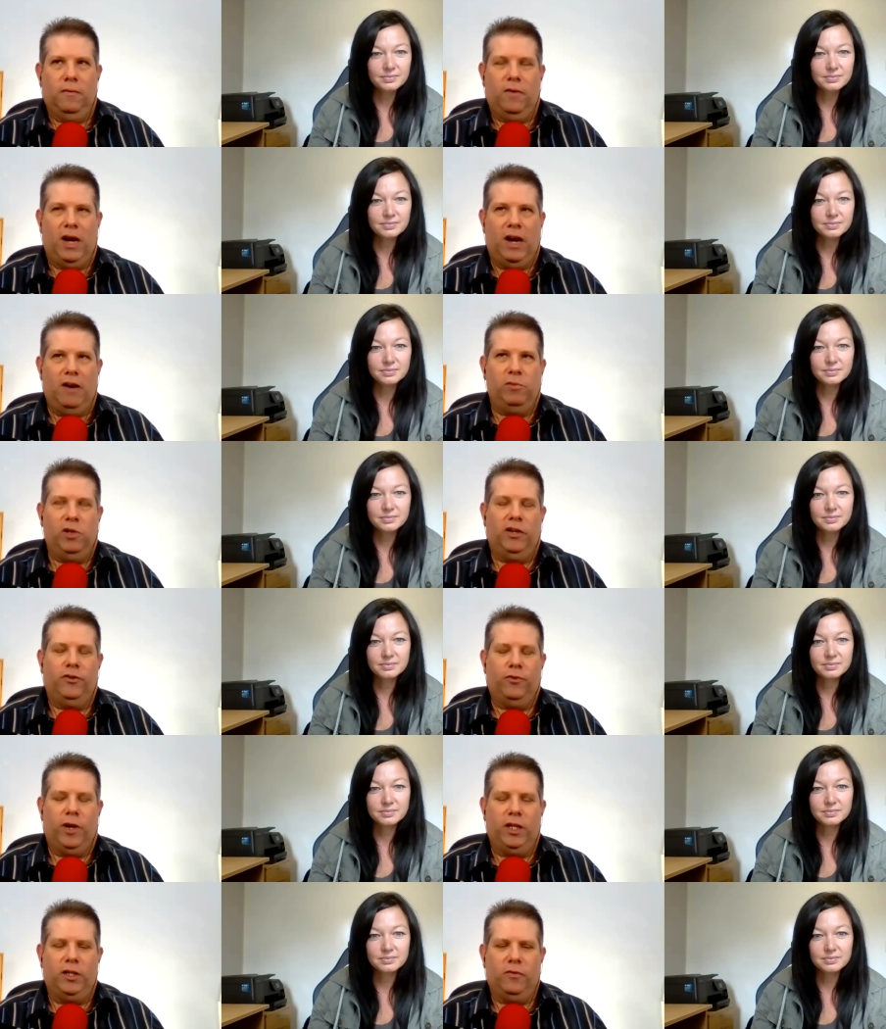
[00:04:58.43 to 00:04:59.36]
Speaker 1: five blood
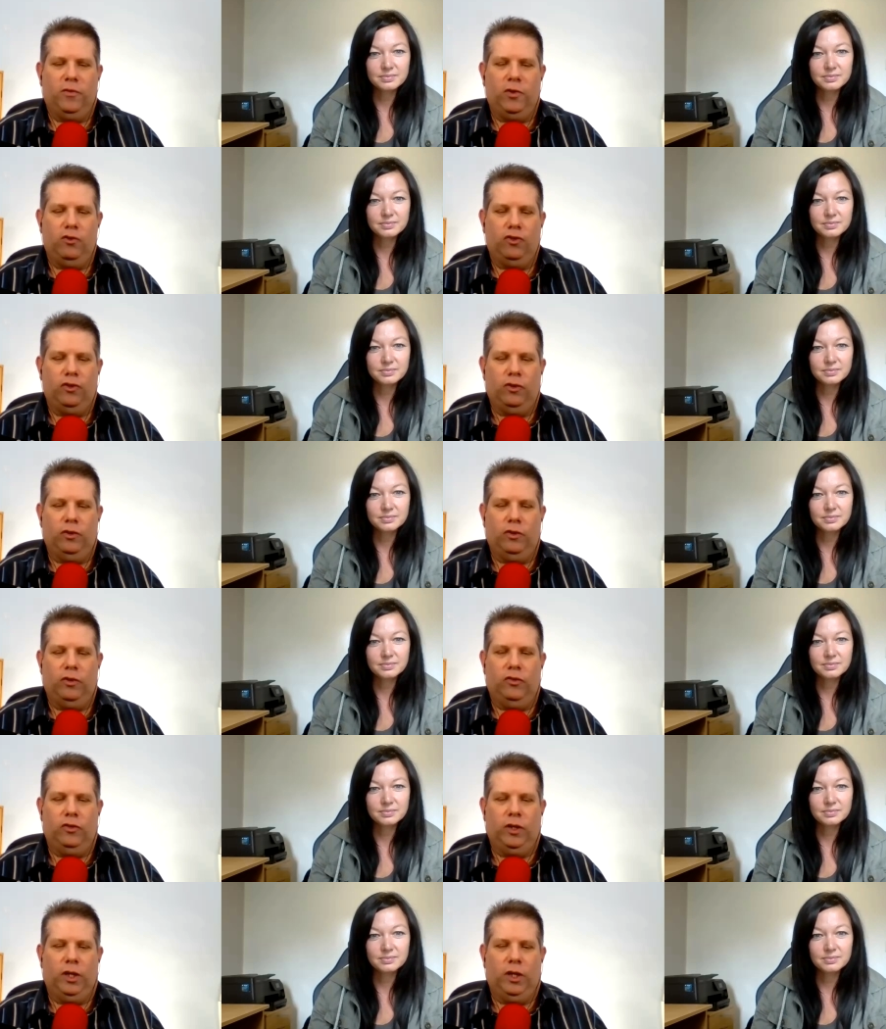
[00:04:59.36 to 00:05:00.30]

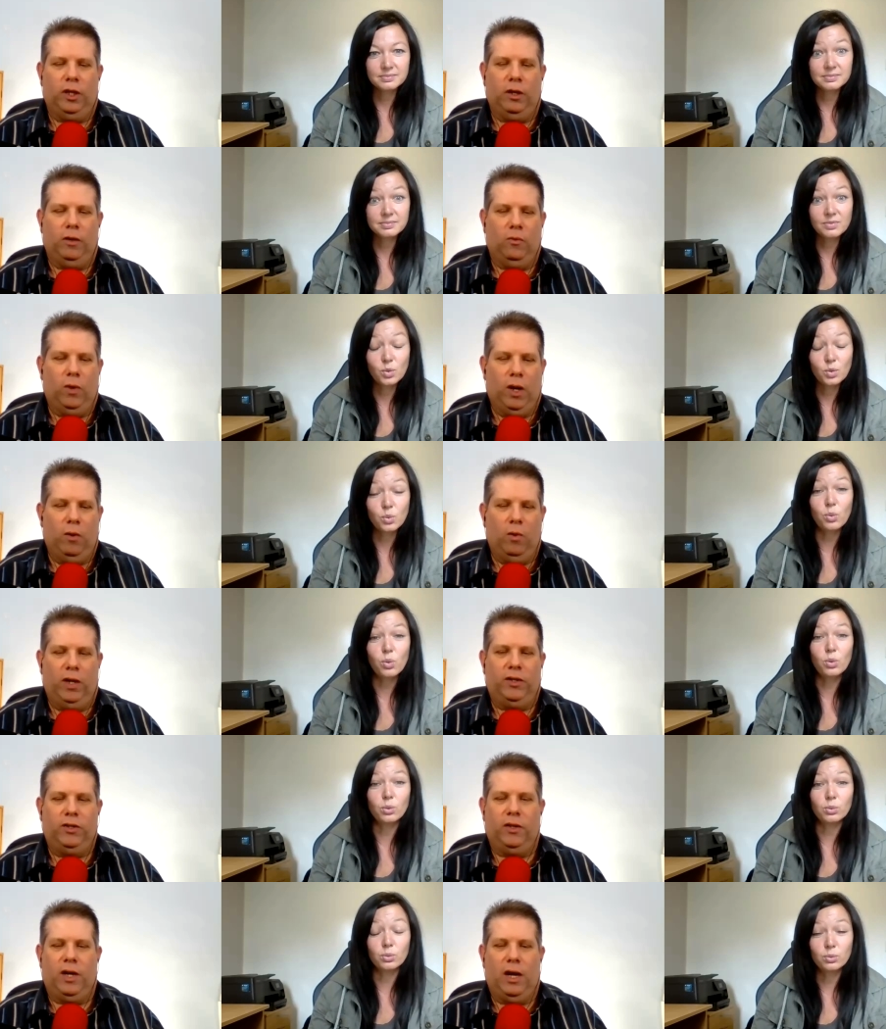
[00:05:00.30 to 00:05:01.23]
transfusions. And when I
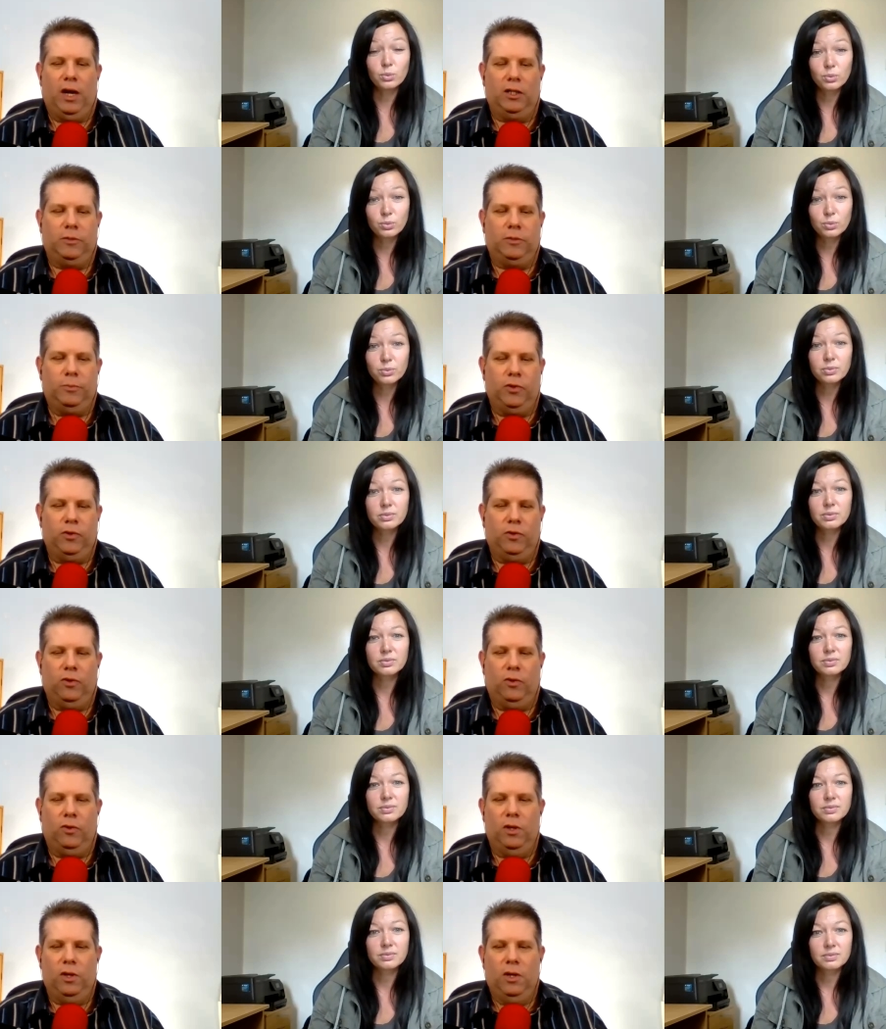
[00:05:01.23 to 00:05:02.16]
went to the
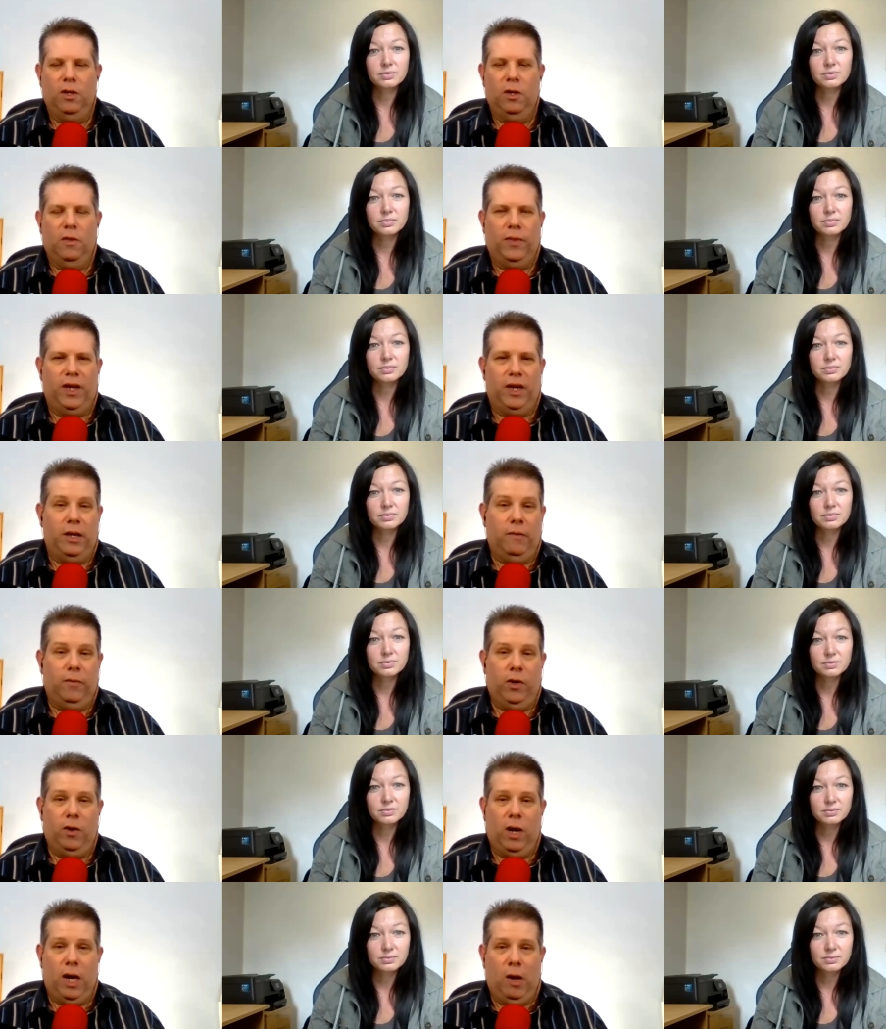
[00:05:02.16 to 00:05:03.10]
hospital, they didn't
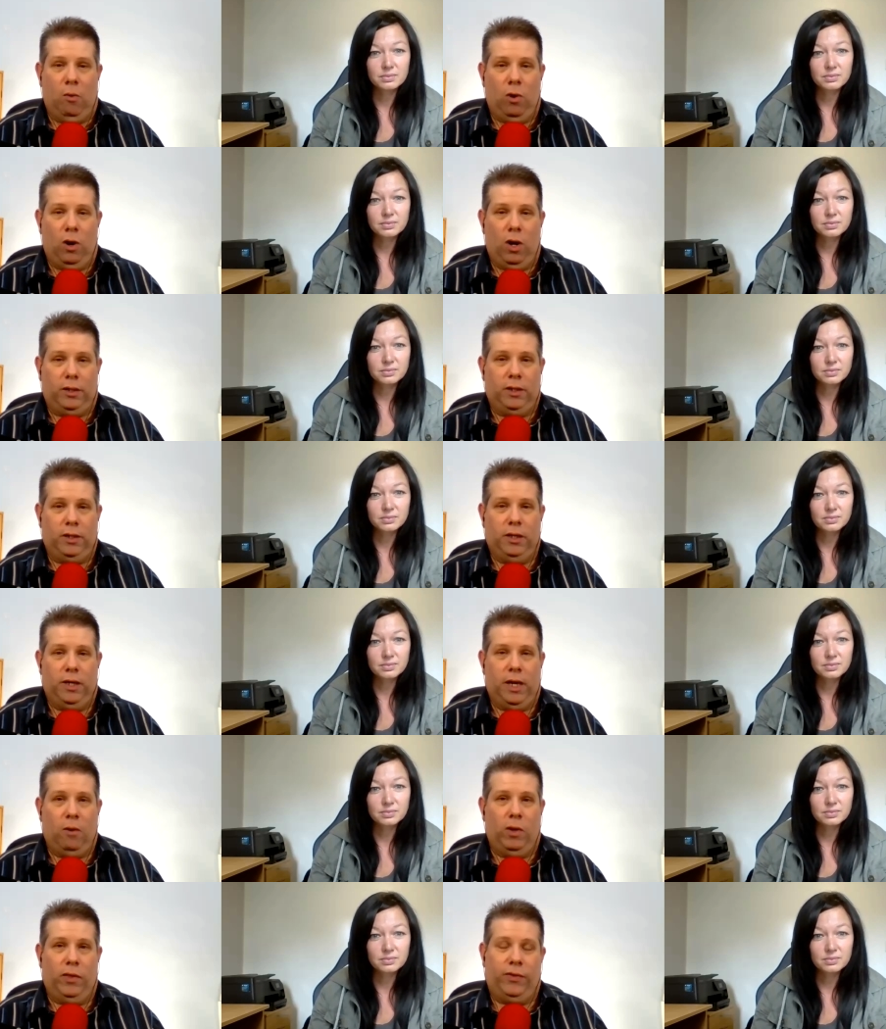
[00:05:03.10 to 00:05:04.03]
even know how I walked in.
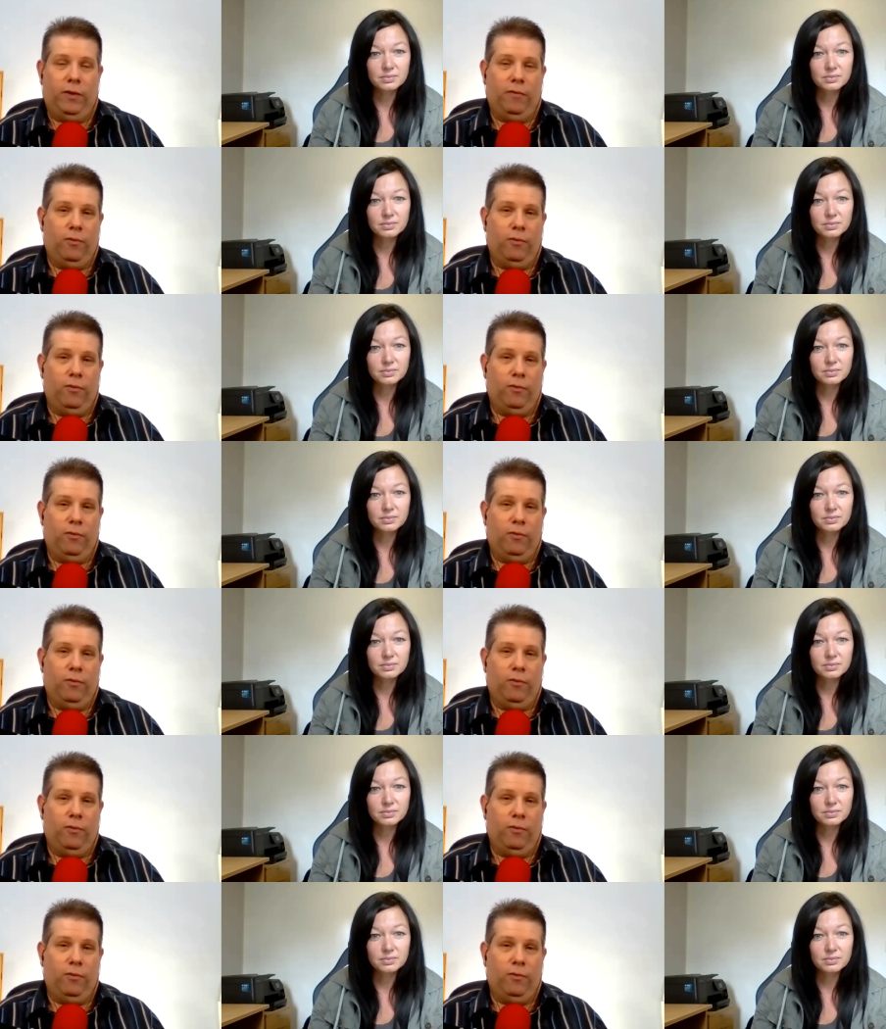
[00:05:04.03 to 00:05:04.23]
I went there